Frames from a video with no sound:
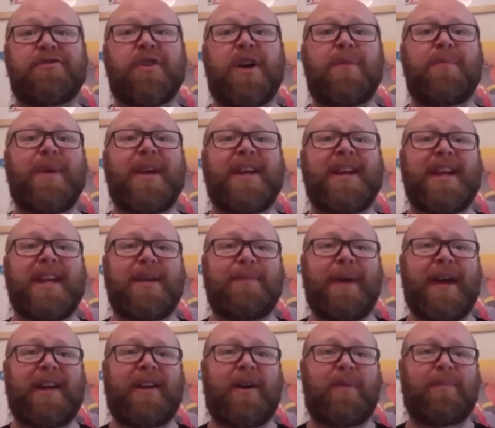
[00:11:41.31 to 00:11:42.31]
drop me an
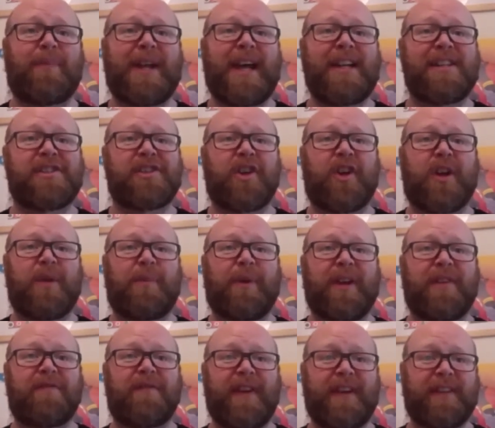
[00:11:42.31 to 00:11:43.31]
email on
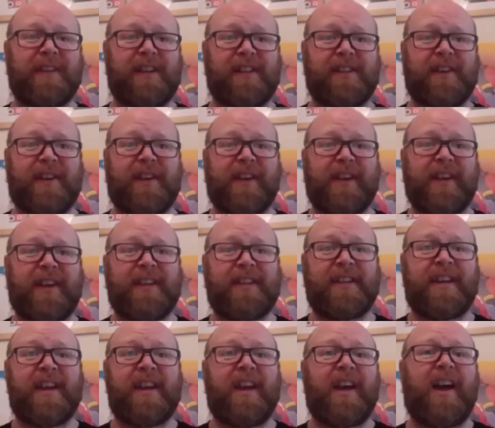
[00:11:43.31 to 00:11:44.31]
blanchelibrary@fingal.ie.